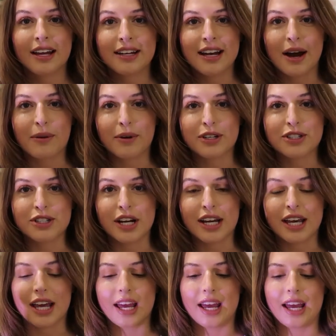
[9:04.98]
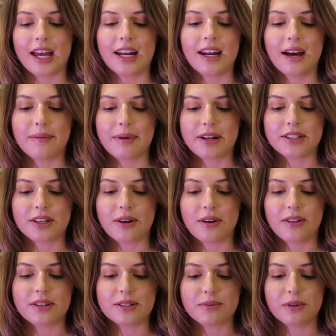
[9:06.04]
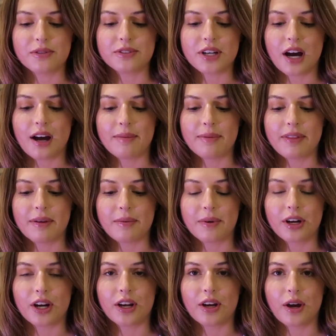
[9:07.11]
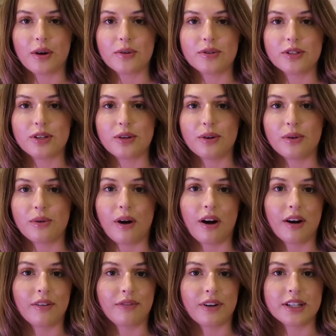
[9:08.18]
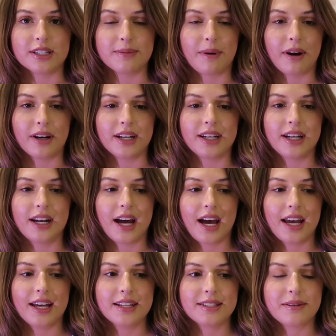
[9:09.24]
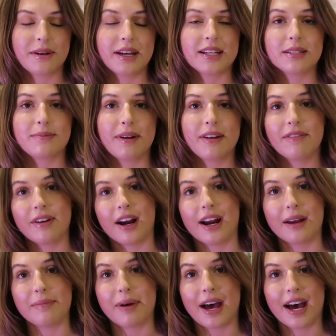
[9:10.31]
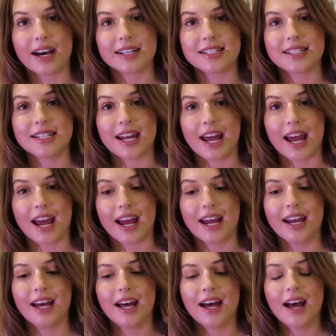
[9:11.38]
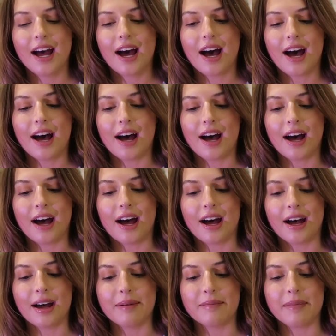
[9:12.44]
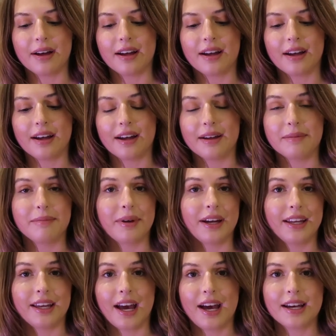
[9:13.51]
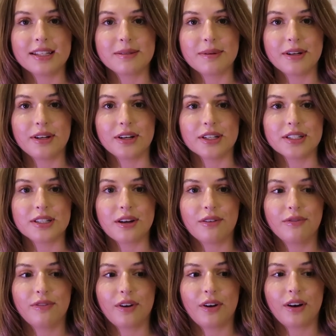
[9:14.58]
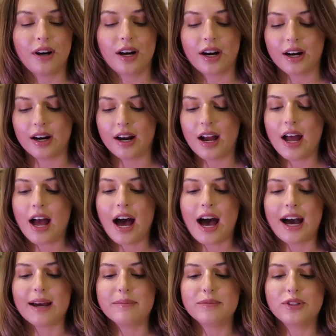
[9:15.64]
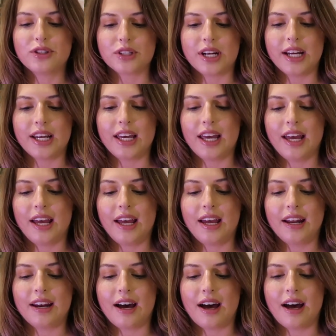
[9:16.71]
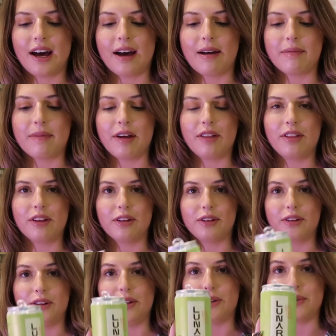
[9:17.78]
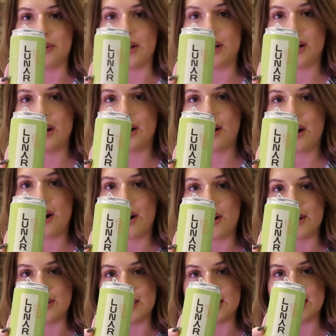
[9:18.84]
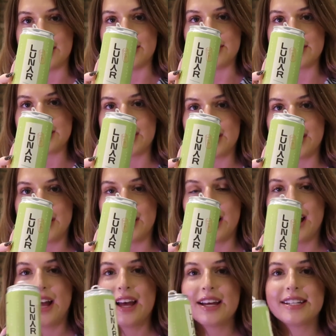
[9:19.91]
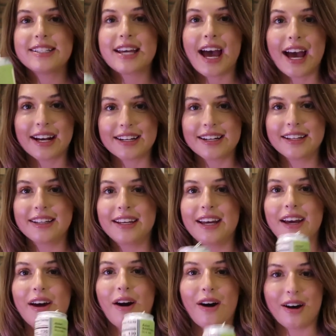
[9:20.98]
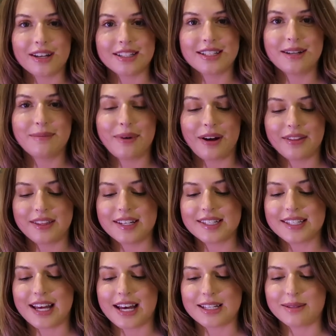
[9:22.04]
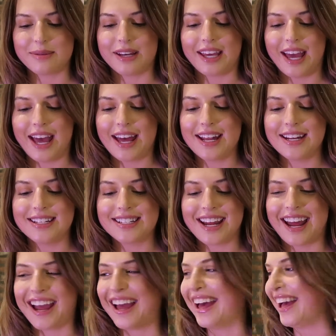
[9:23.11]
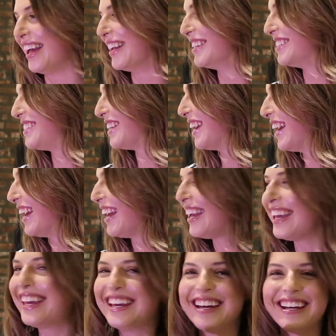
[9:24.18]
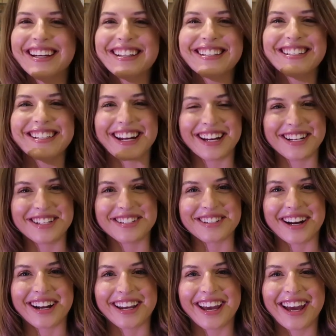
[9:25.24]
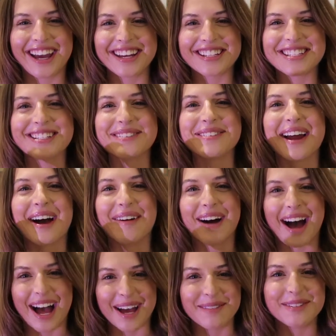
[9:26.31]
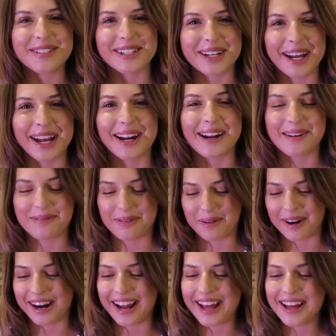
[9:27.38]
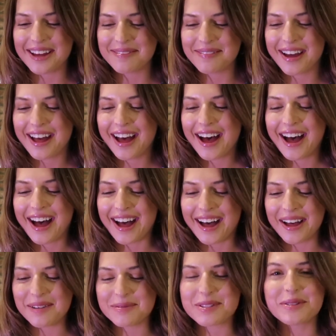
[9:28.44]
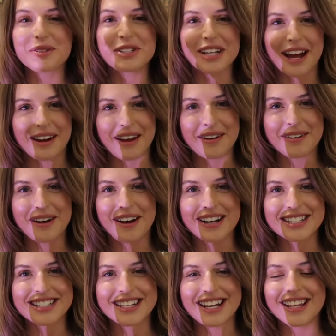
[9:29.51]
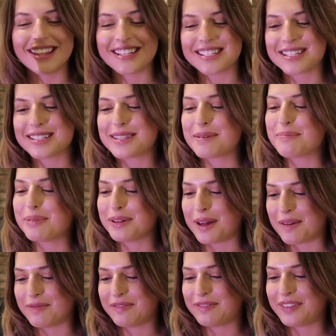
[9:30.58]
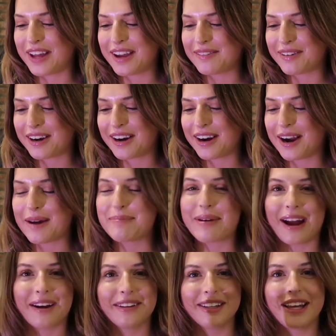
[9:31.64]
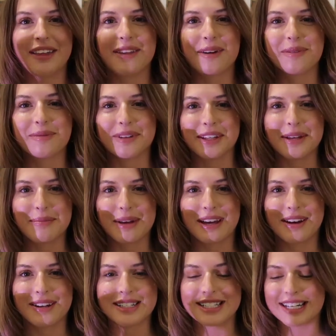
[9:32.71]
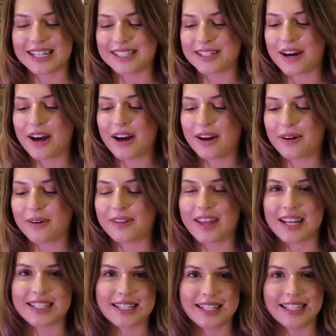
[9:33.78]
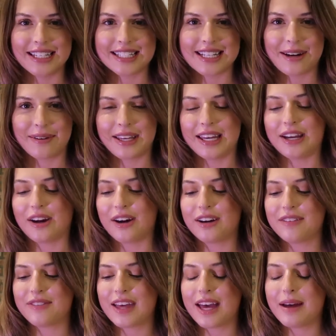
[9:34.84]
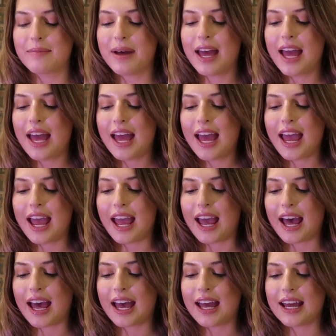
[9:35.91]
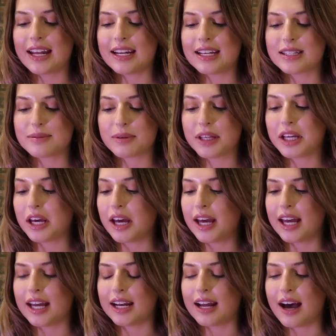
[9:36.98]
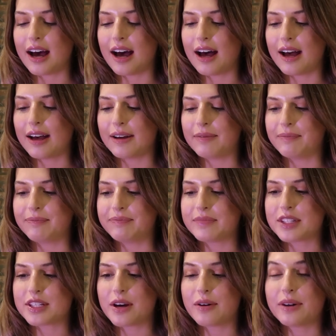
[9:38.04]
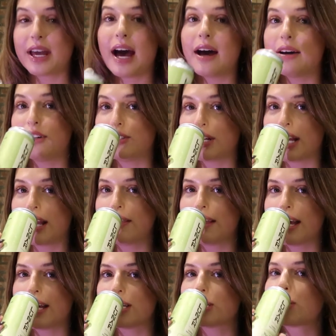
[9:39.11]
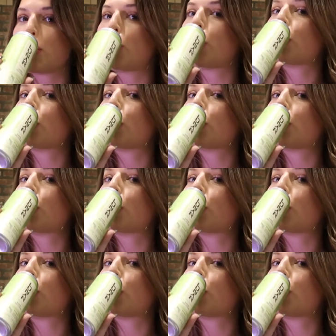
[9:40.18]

Now we're drinking, about to go to this rooftop, and then we're gonna go to our friend's party tonight. So it has been a very packed day um uh, but yeah it's been good so far i'm drinking um the lunar hard seltzer technically austin bought this last weekend and he didn't drink it so now i'm drinking it for him um so shout out austin this is the plum flavor apparently they're really big on tiktok or that's at least how he heard of them and it's really good um so yeah drinking this